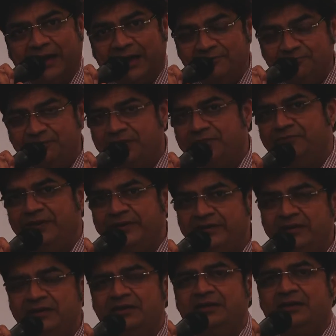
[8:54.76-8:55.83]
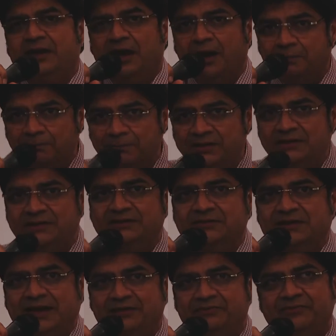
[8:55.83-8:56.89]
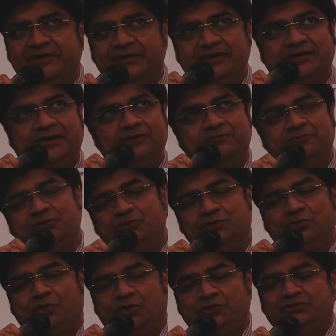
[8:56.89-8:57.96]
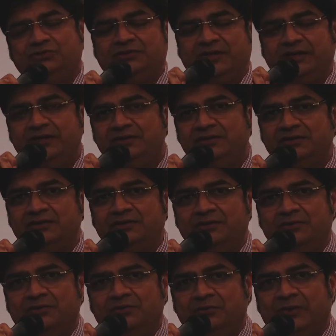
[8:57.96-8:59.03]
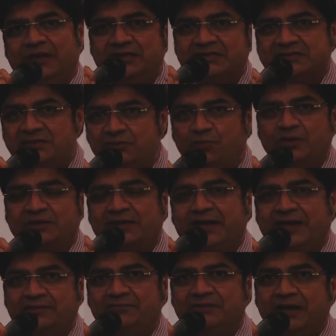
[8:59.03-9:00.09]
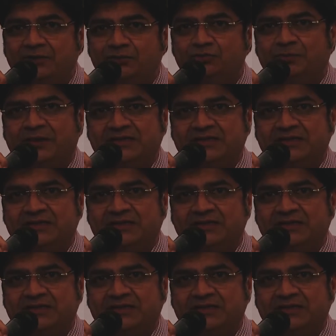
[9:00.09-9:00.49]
I feel very humbled and very grateful to God today when I see what I have done to